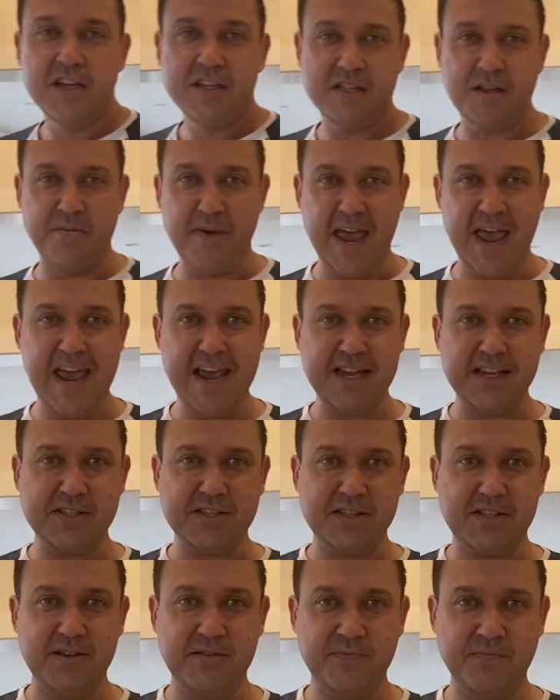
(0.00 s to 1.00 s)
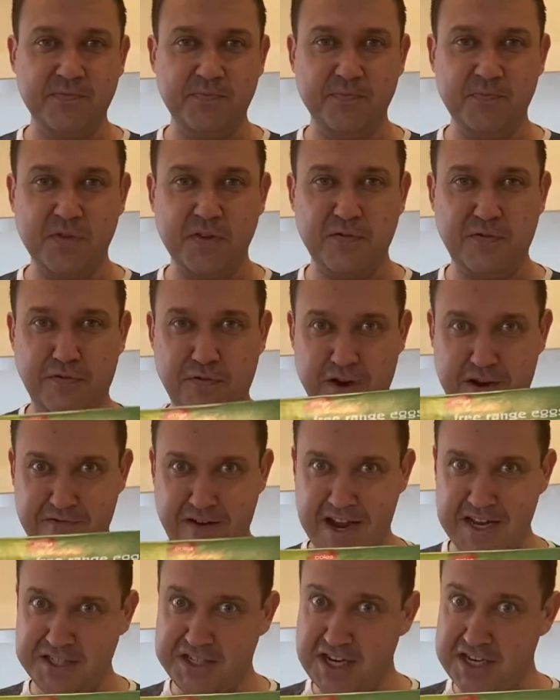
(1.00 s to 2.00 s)
some eggs,
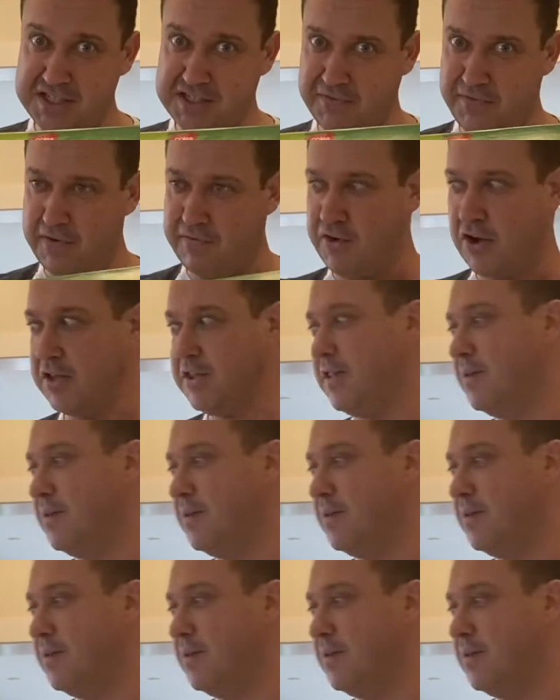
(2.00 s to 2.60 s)
free-range eggs if you've got